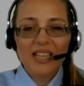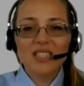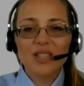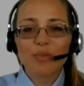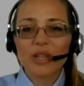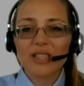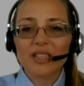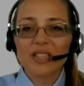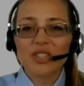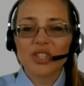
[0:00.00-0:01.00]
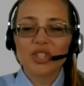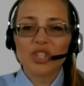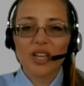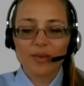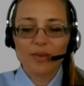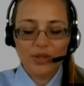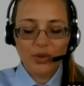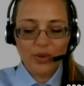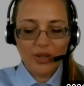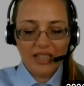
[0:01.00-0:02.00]
intimate relationships
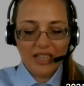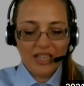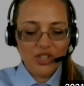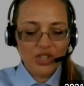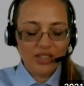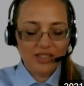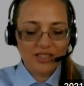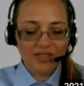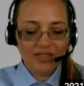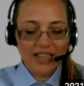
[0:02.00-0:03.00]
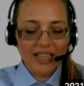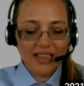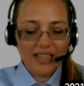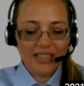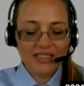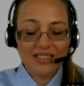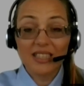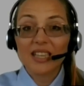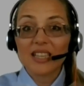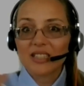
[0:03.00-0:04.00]
or relations, violence,
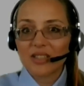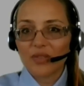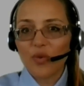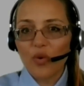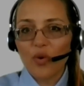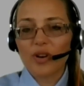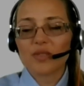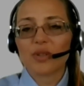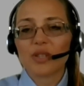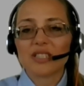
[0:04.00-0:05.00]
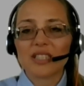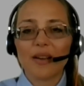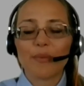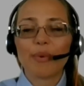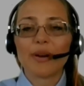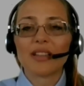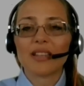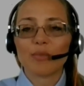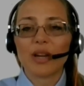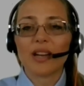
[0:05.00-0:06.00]
divorce, for example?
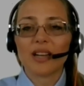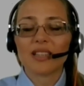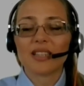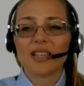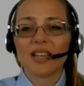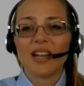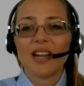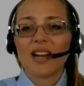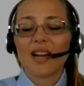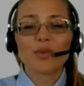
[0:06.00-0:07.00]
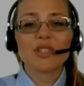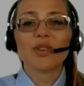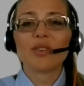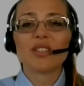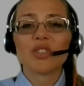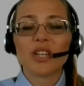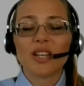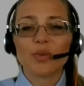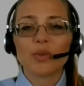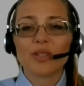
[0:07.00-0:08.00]
In my country, I was the only
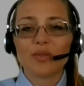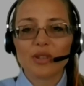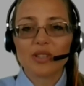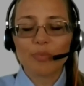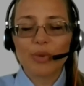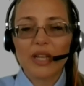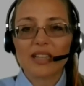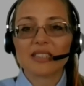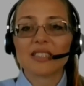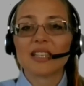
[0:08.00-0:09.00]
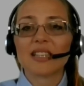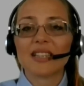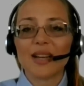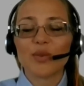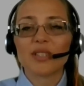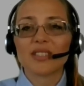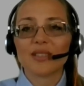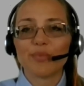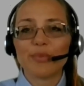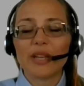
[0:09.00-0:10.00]
child with divorced parents, and that was
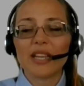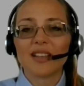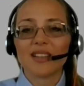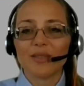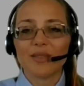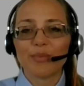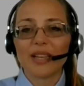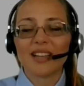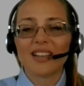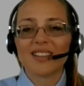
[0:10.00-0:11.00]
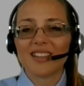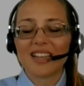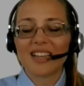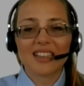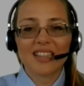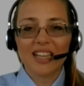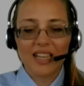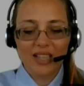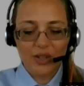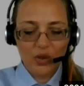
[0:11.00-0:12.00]
a big, big like
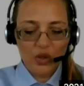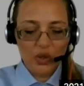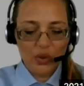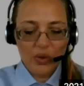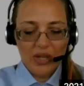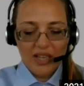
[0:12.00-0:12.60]
thing, you know,